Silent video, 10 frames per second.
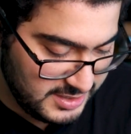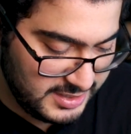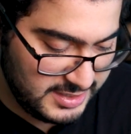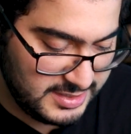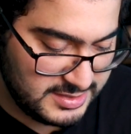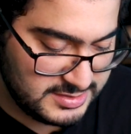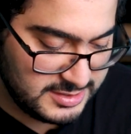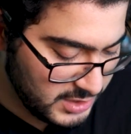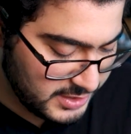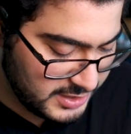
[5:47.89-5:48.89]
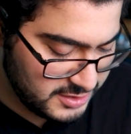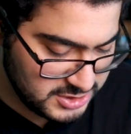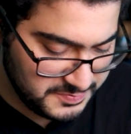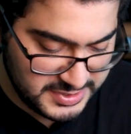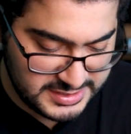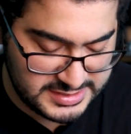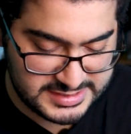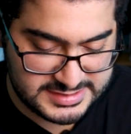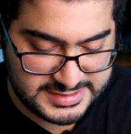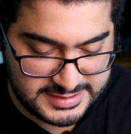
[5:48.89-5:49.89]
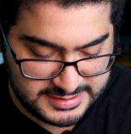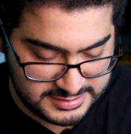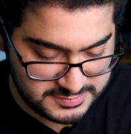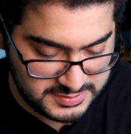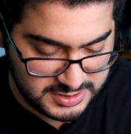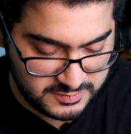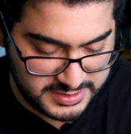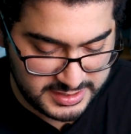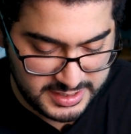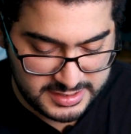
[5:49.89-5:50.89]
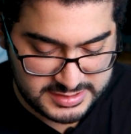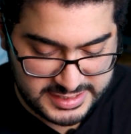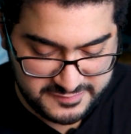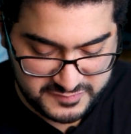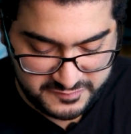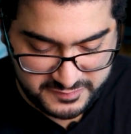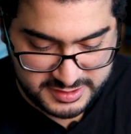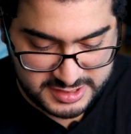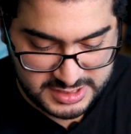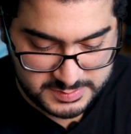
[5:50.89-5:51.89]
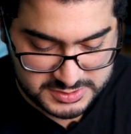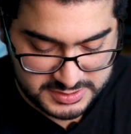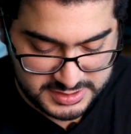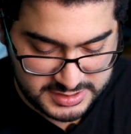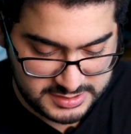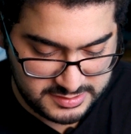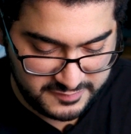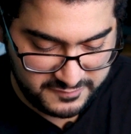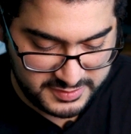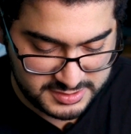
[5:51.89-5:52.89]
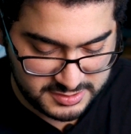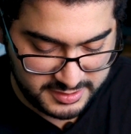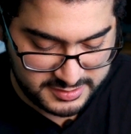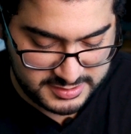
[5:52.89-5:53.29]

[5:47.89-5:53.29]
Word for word: And kind of jumping into the settings really quick, they have different themes, so you can do different dark